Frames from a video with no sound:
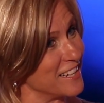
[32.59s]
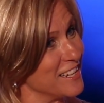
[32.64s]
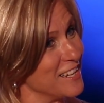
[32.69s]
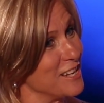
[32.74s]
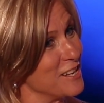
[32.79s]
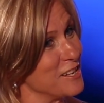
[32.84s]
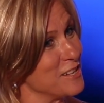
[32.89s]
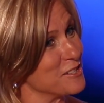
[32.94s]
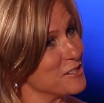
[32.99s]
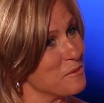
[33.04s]

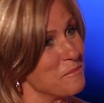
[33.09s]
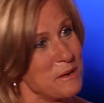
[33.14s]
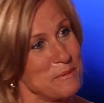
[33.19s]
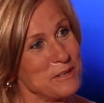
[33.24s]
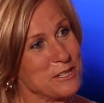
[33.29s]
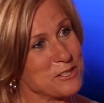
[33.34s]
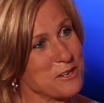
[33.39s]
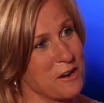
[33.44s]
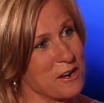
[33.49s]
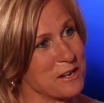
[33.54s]
Mm -hmm. So
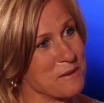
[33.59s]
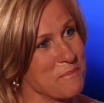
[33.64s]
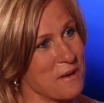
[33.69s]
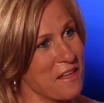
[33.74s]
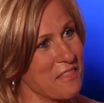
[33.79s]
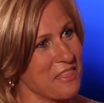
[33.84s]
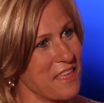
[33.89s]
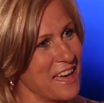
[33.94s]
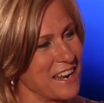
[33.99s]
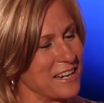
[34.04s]
maybe talk
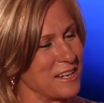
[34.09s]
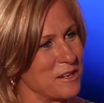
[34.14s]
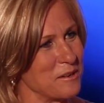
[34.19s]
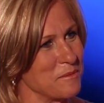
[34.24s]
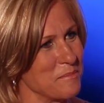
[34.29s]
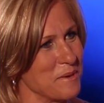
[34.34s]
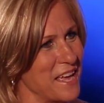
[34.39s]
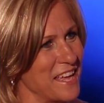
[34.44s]
about that a little